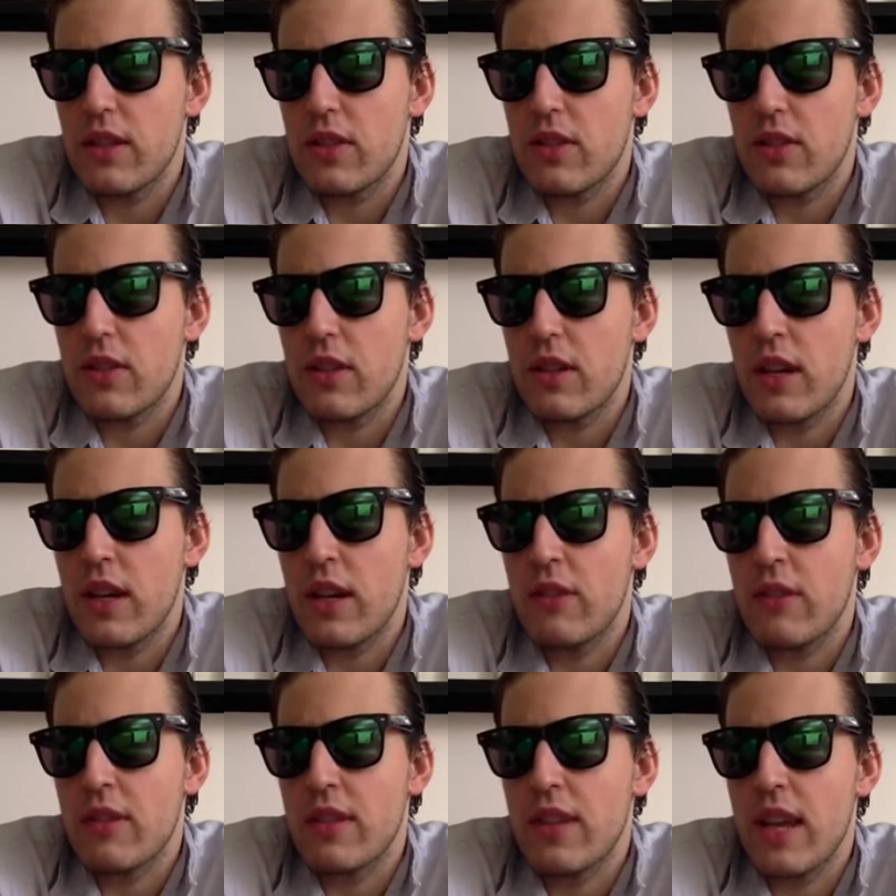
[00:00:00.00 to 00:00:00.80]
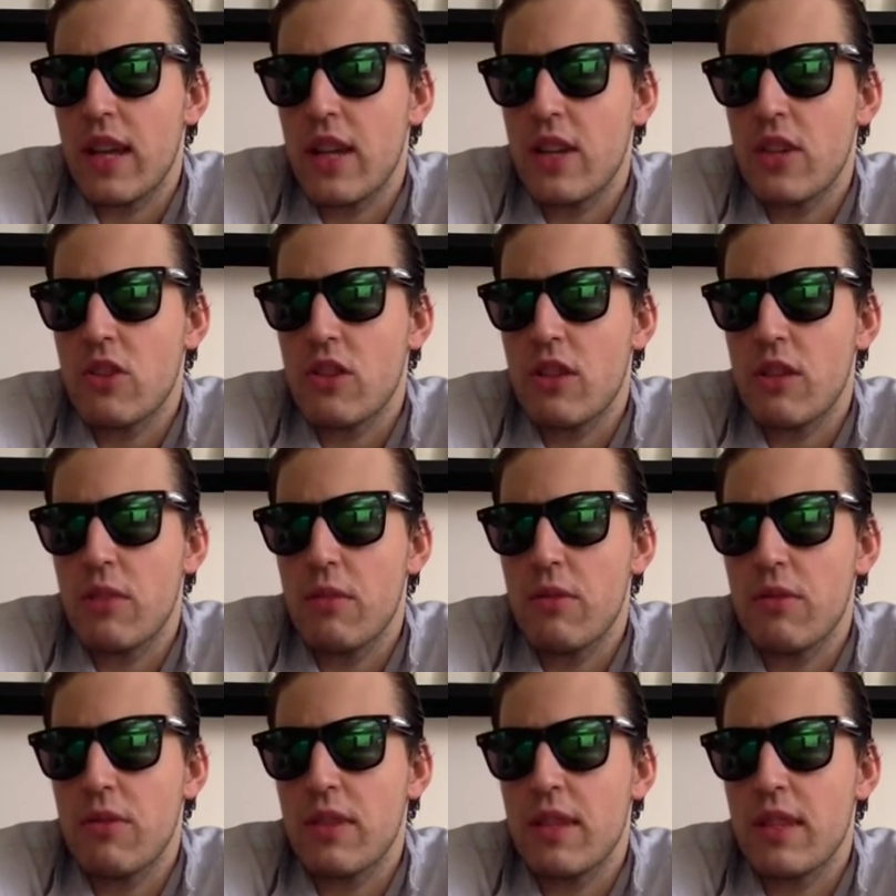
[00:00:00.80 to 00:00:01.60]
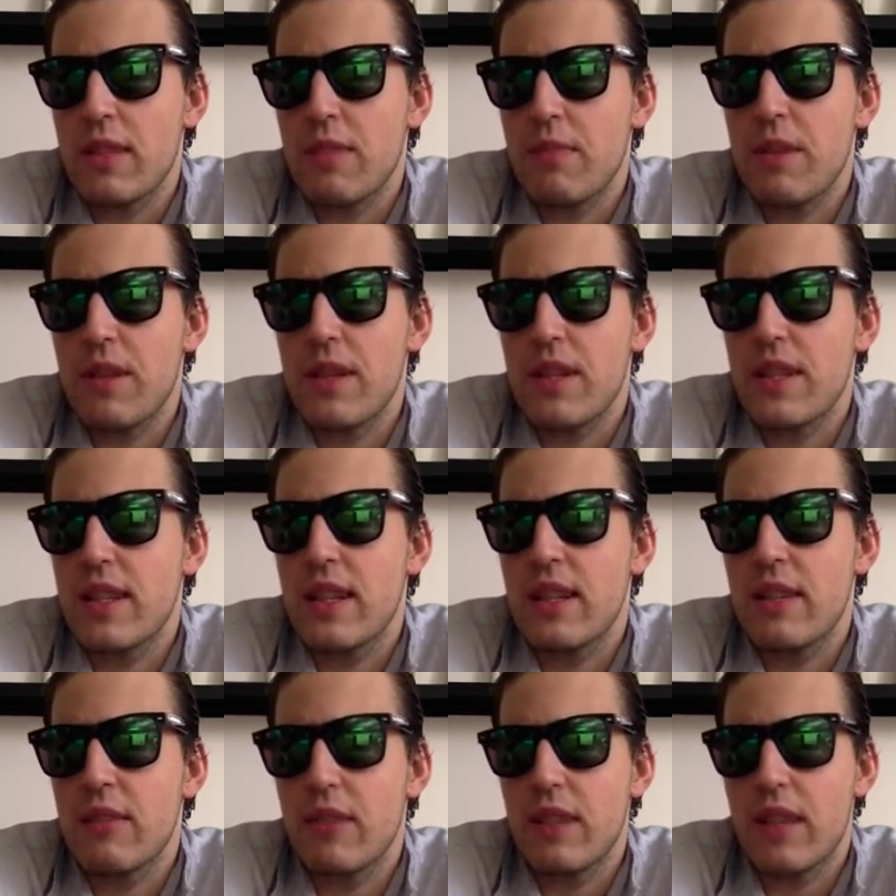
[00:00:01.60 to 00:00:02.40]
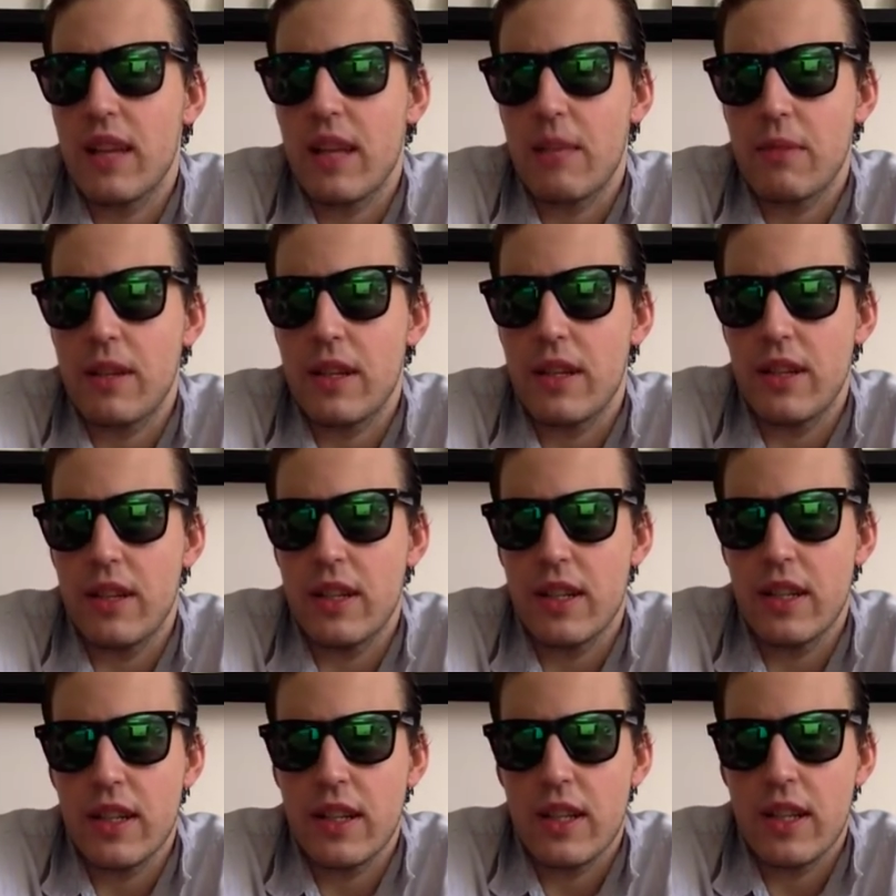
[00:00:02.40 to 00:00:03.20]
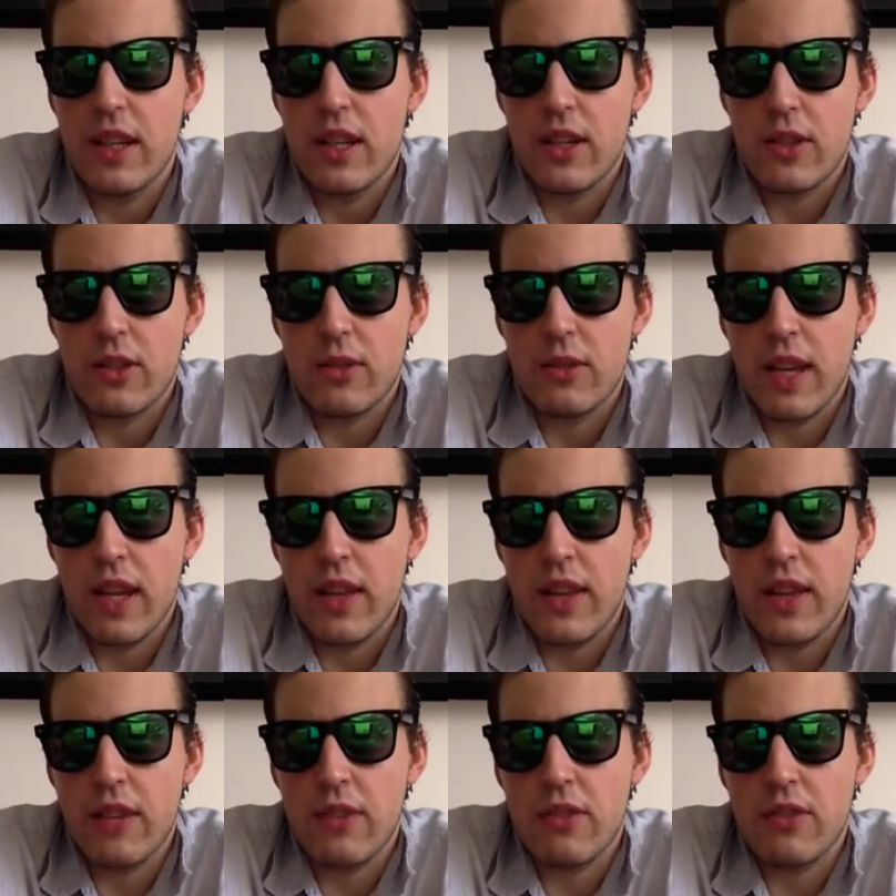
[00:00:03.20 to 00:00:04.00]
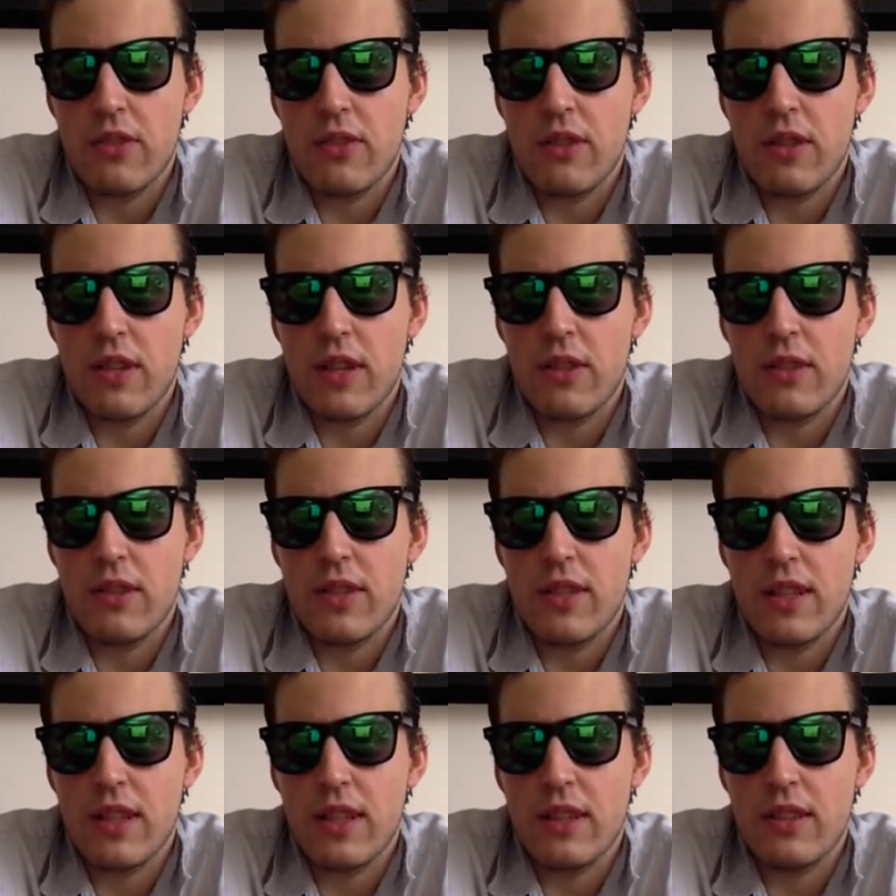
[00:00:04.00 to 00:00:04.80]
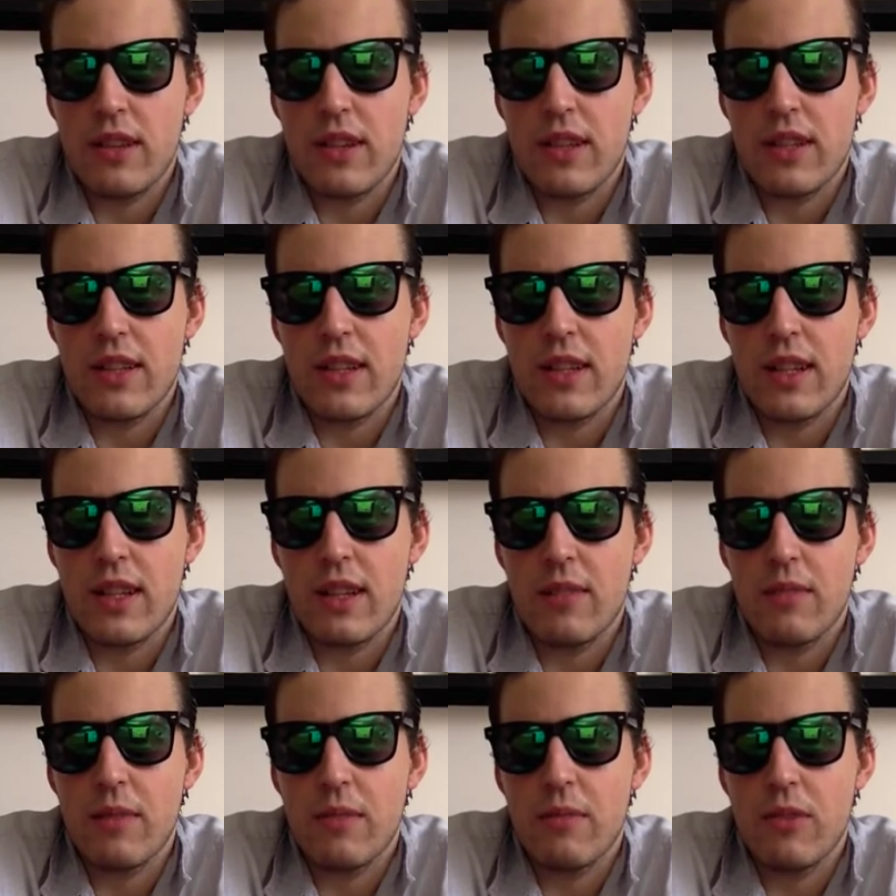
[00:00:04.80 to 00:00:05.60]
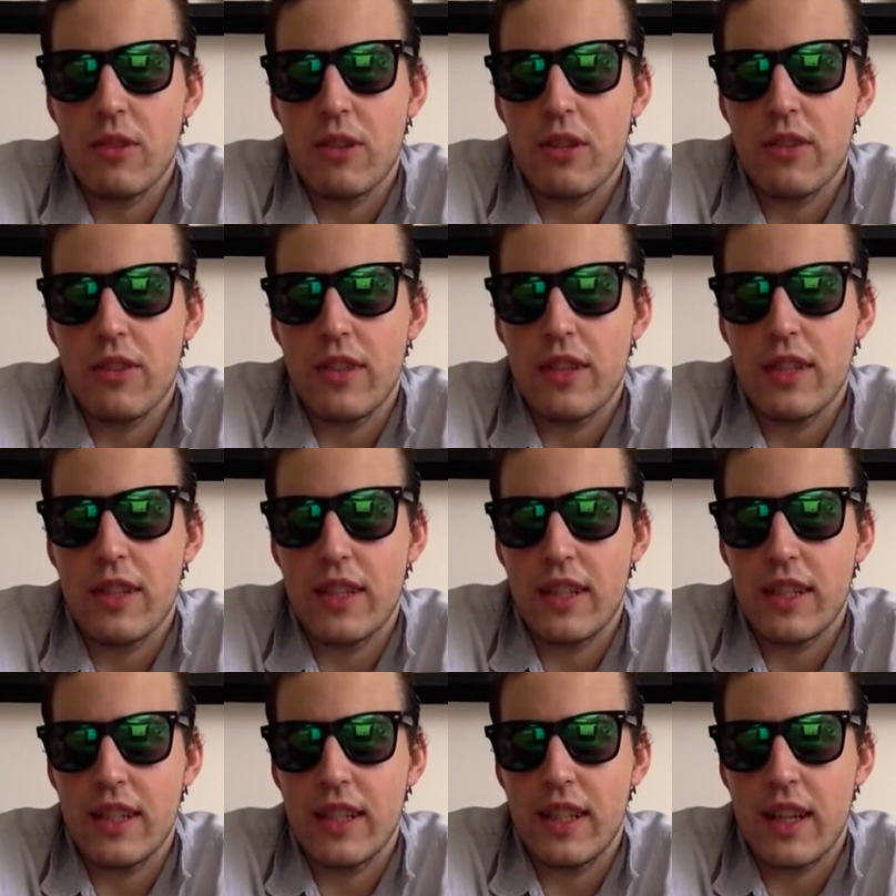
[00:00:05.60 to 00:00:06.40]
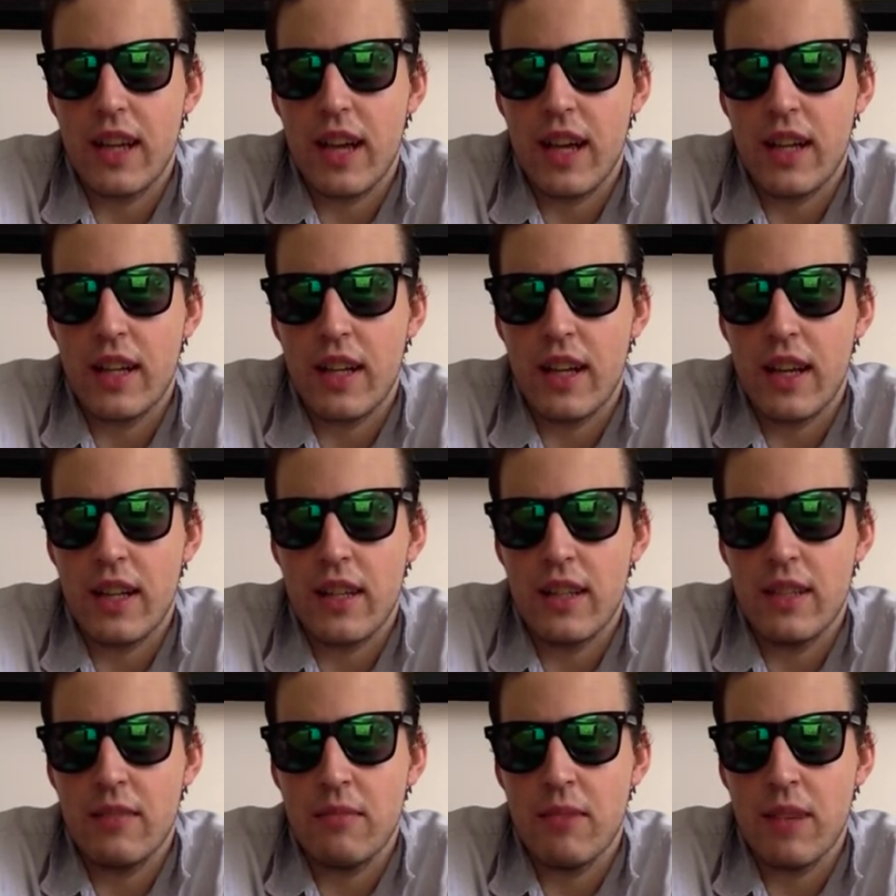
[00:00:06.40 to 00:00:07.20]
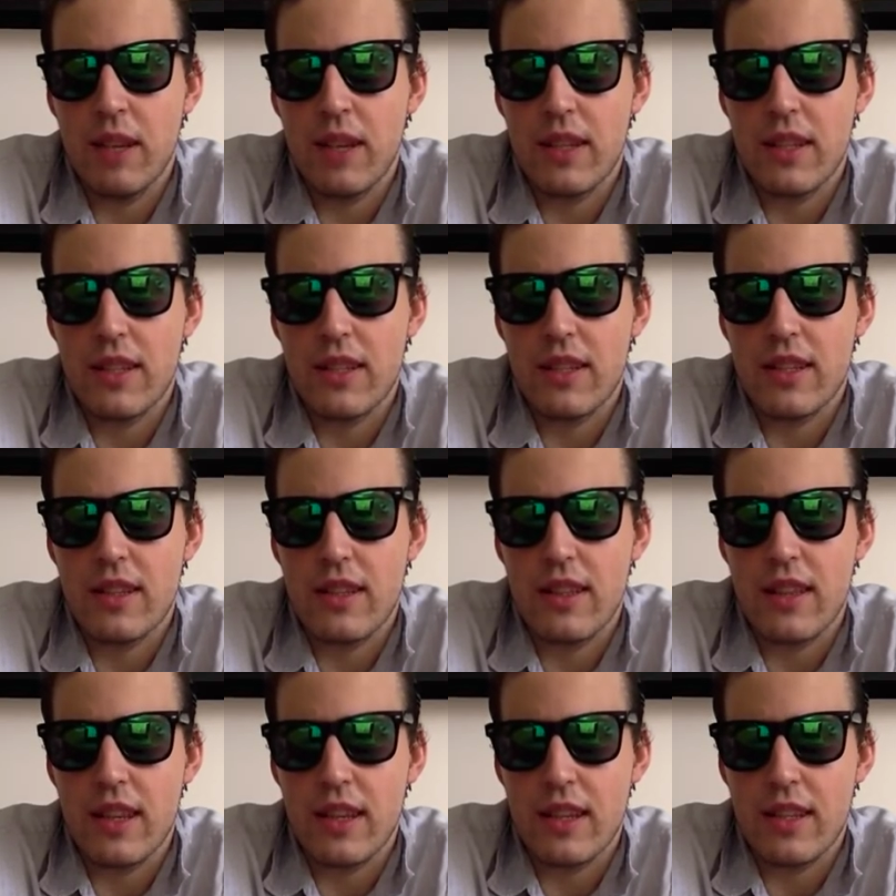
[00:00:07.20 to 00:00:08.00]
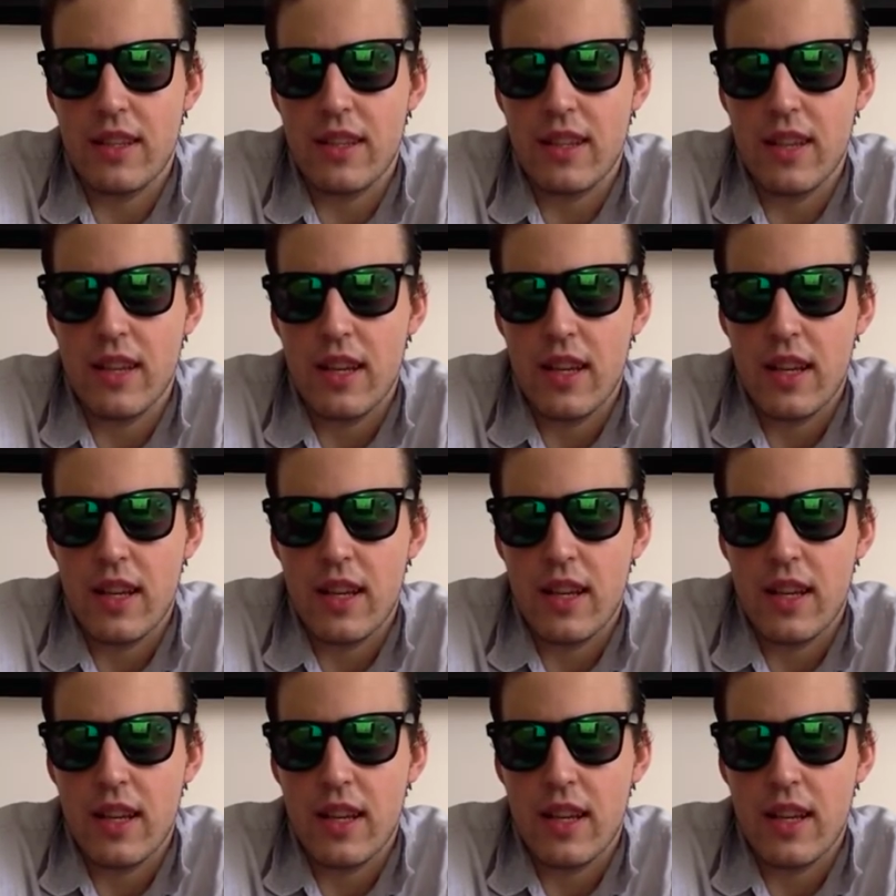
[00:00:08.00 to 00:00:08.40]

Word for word: Sorano's angel abusing the spirits didn't really help either so yeah, now Sorano is still dressed in a little bit more of a, a, unmodest things.